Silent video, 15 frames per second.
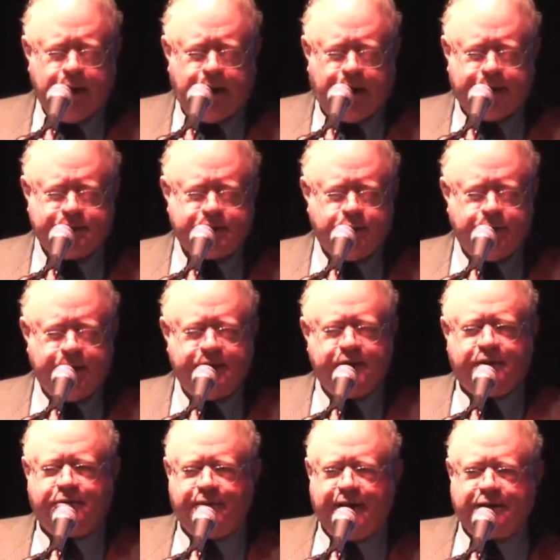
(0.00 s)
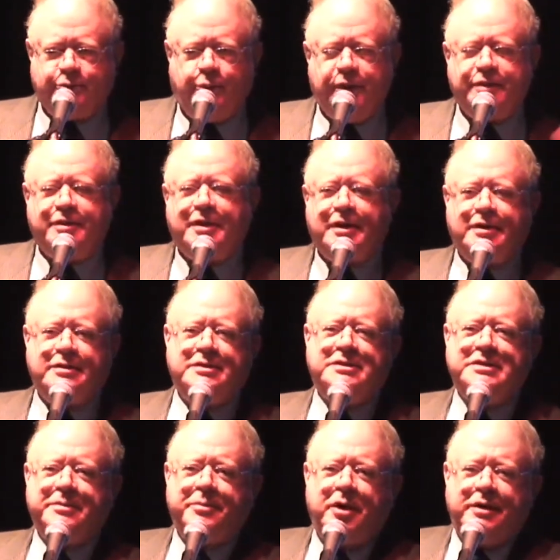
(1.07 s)
I also need to correct one thing
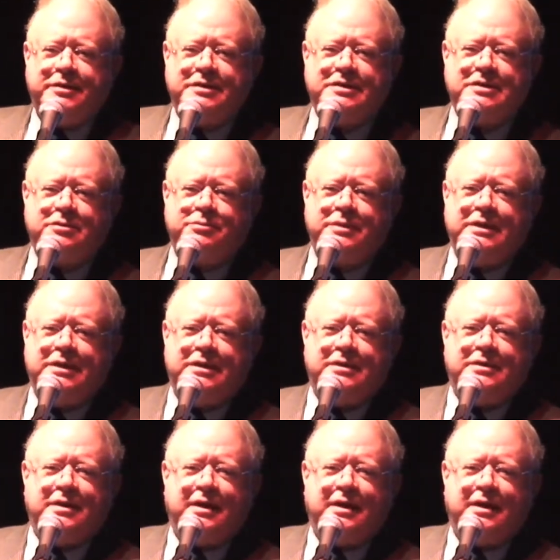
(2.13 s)
that's up on the screen.